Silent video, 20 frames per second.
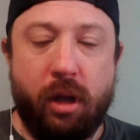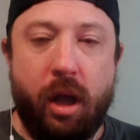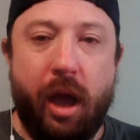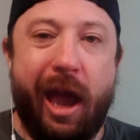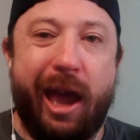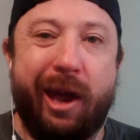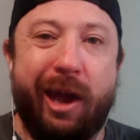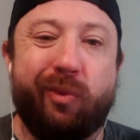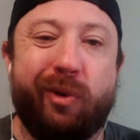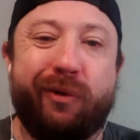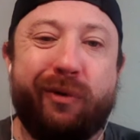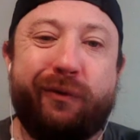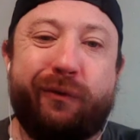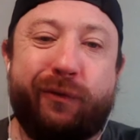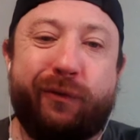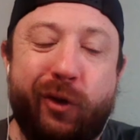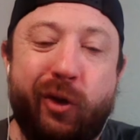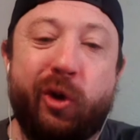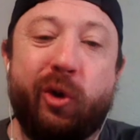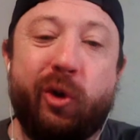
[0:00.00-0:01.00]
and
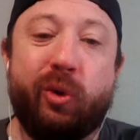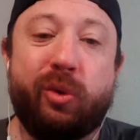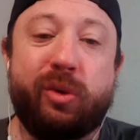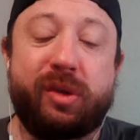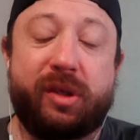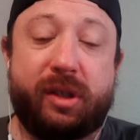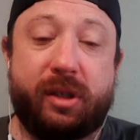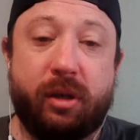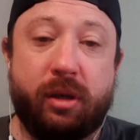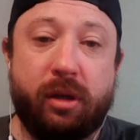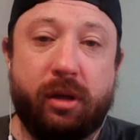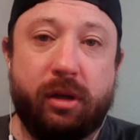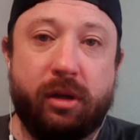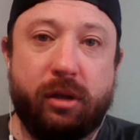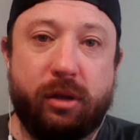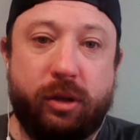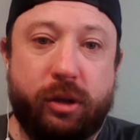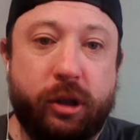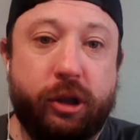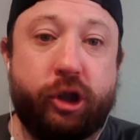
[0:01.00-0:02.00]
refused
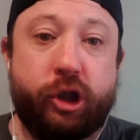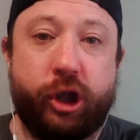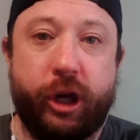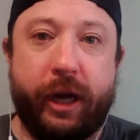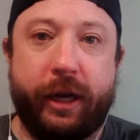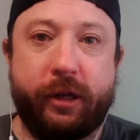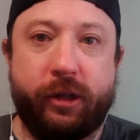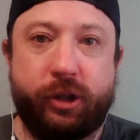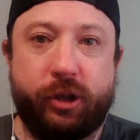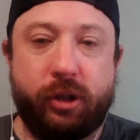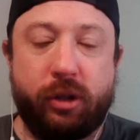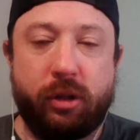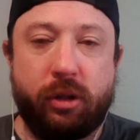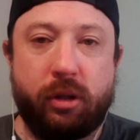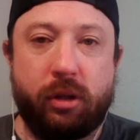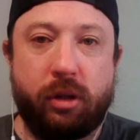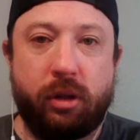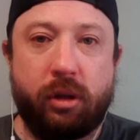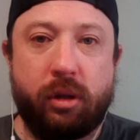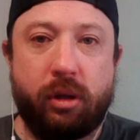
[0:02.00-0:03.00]
to change.
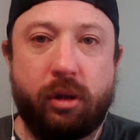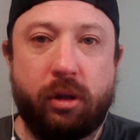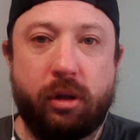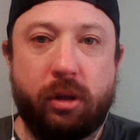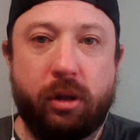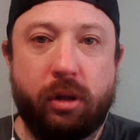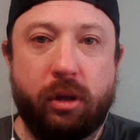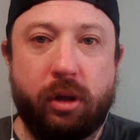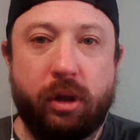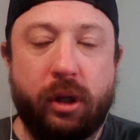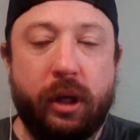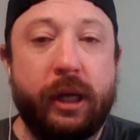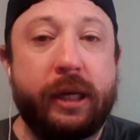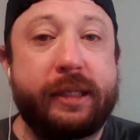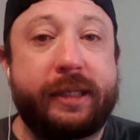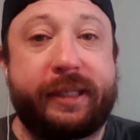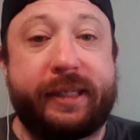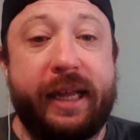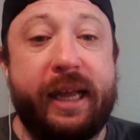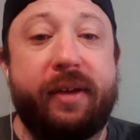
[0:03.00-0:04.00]

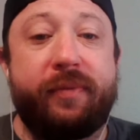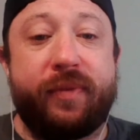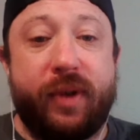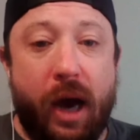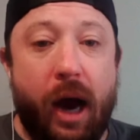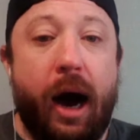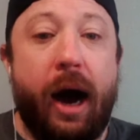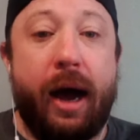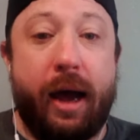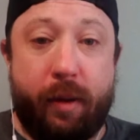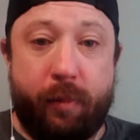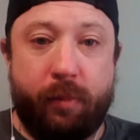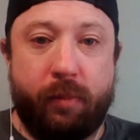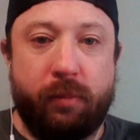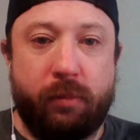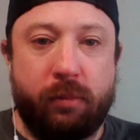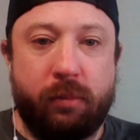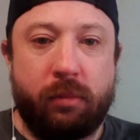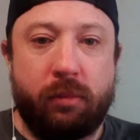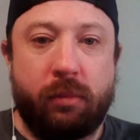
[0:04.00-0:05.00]
Steve Keim
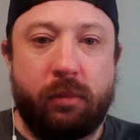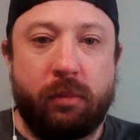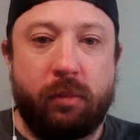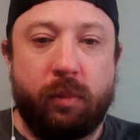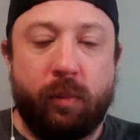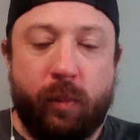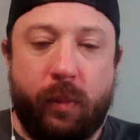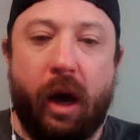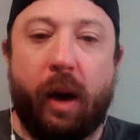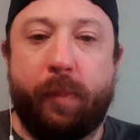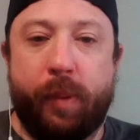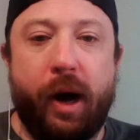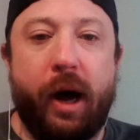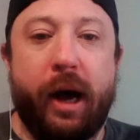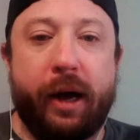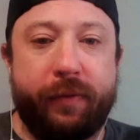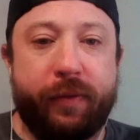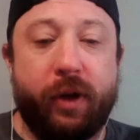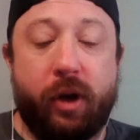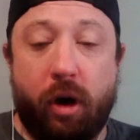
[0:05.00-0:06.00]
got
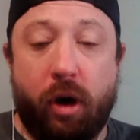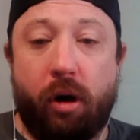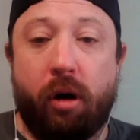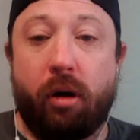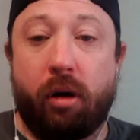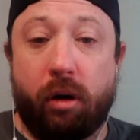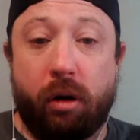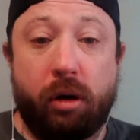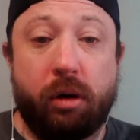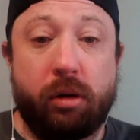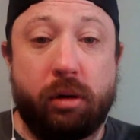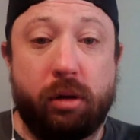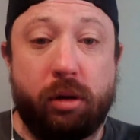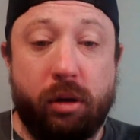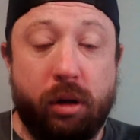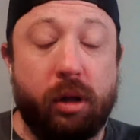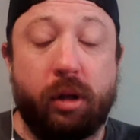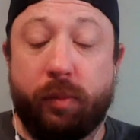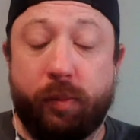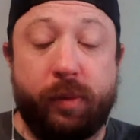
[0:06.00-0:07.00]
behind the car,
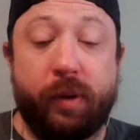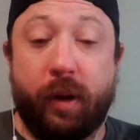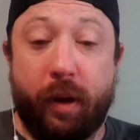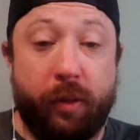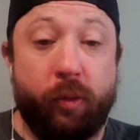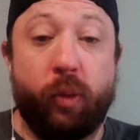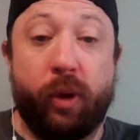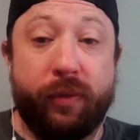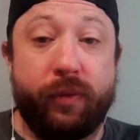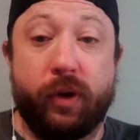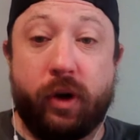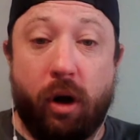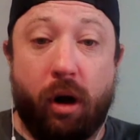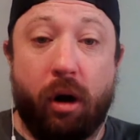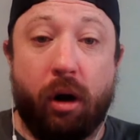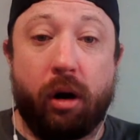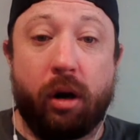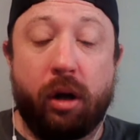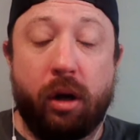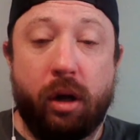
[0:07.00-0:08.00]
behind the wheel of the
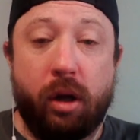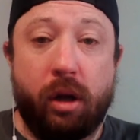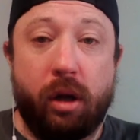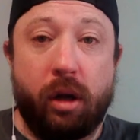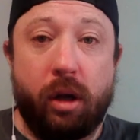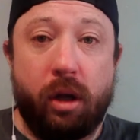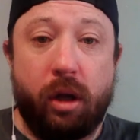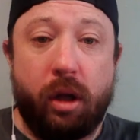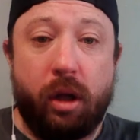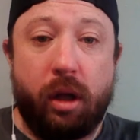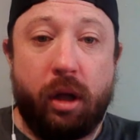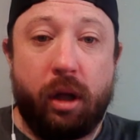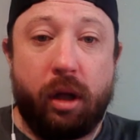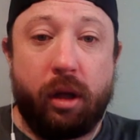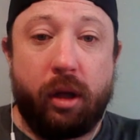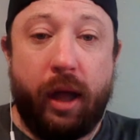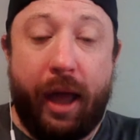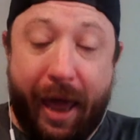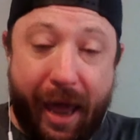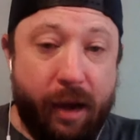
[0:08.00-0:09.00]
car,
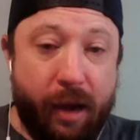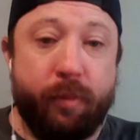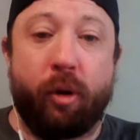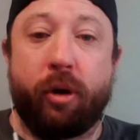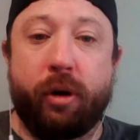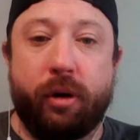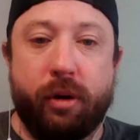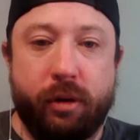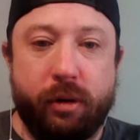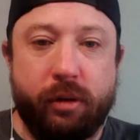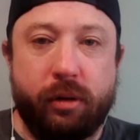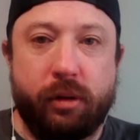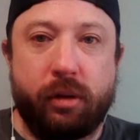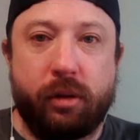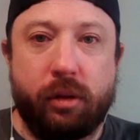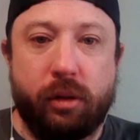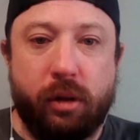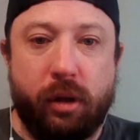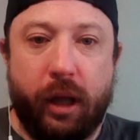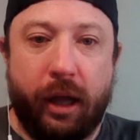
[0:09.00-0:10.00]
hammered,
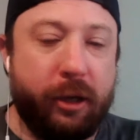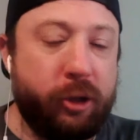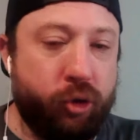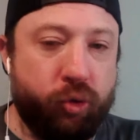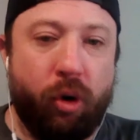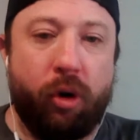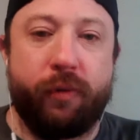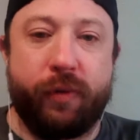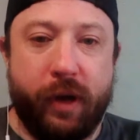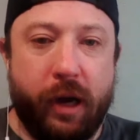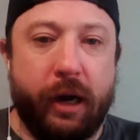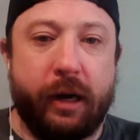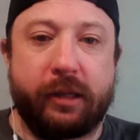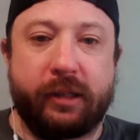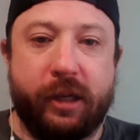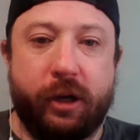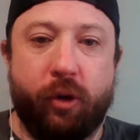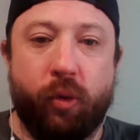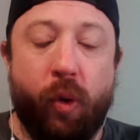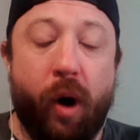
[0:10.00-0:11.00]
and drove and got a D
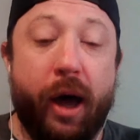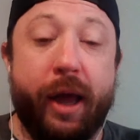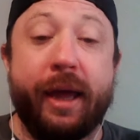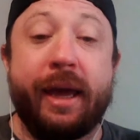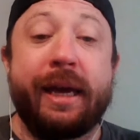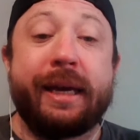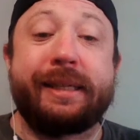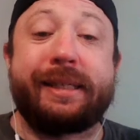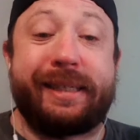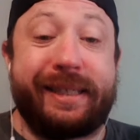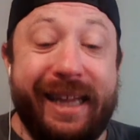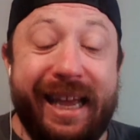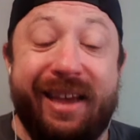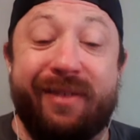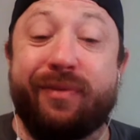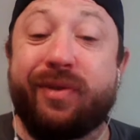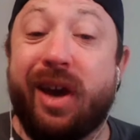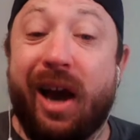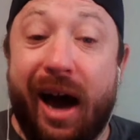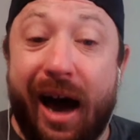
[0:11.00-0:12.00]
U I.
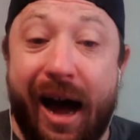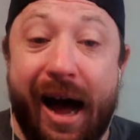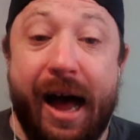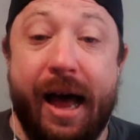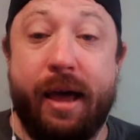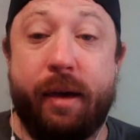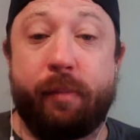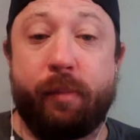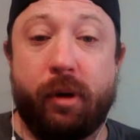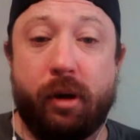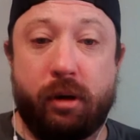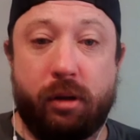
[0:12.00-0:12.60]
Steve Keim